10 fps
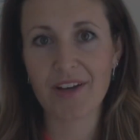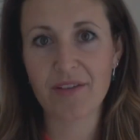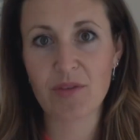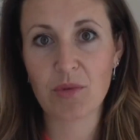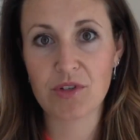
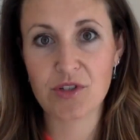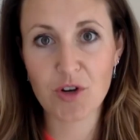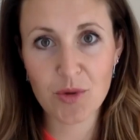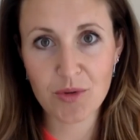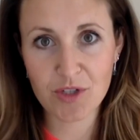Most
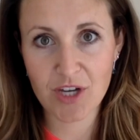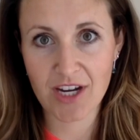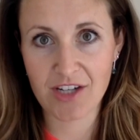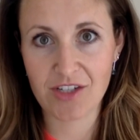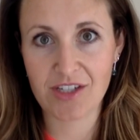notable
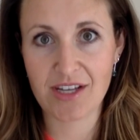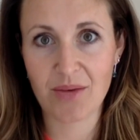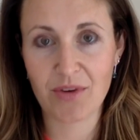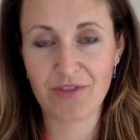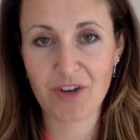changes that
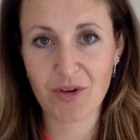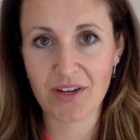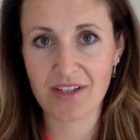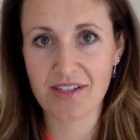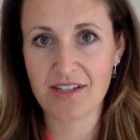we've
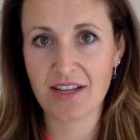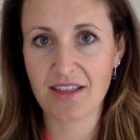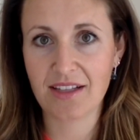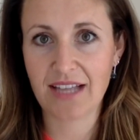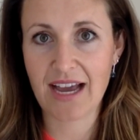noticed in
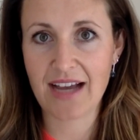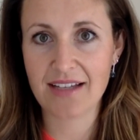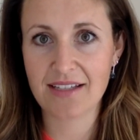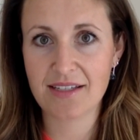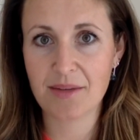the
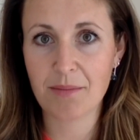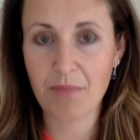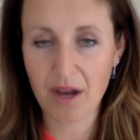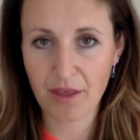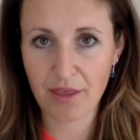last
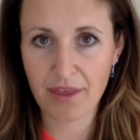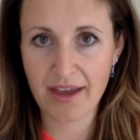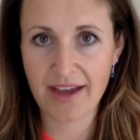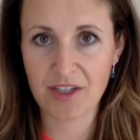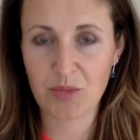month
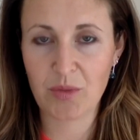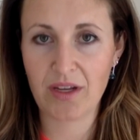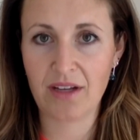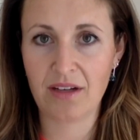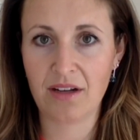has
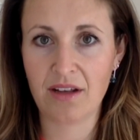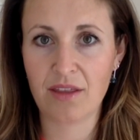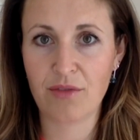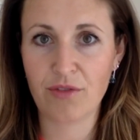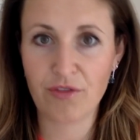been
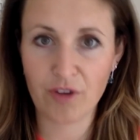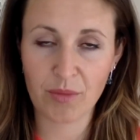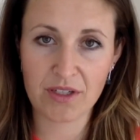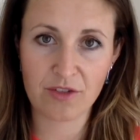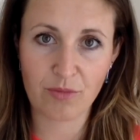the
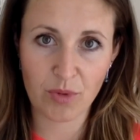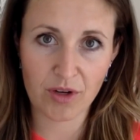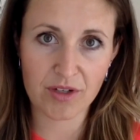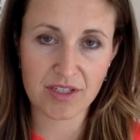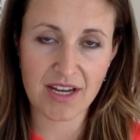fulfillment of
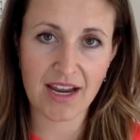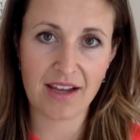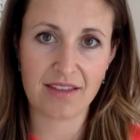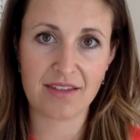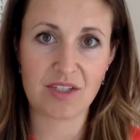books
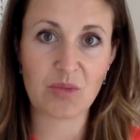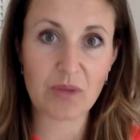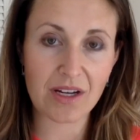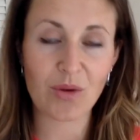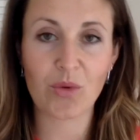and the
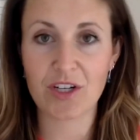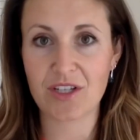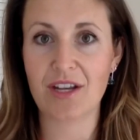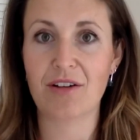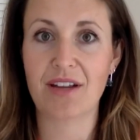speed in which
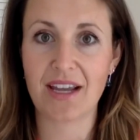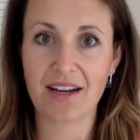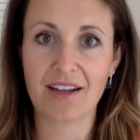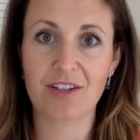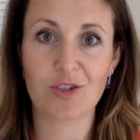they are getting to